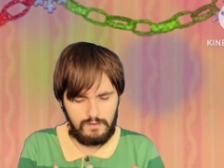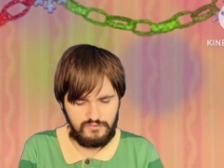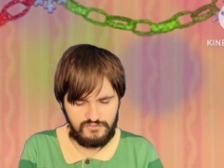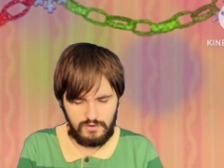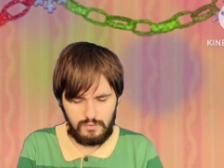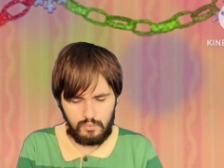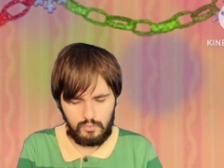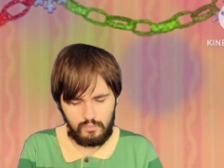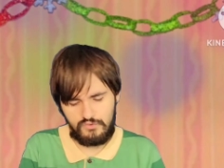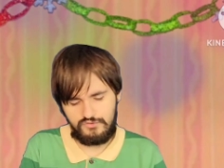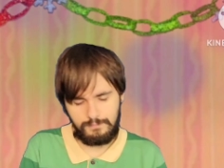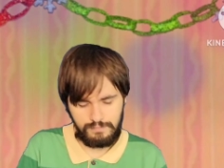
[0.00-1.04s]
So,
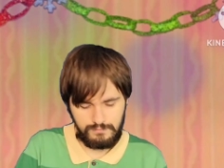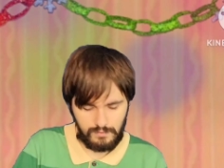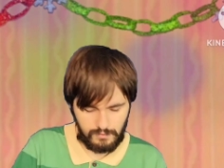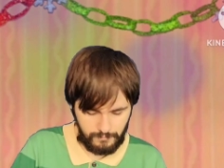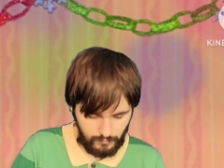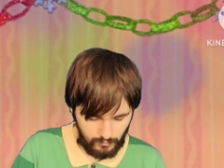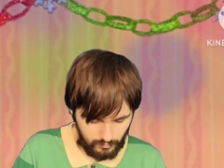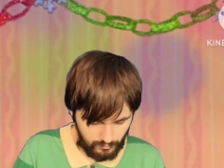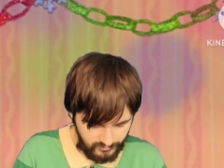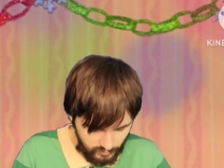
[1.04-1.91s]
we should look for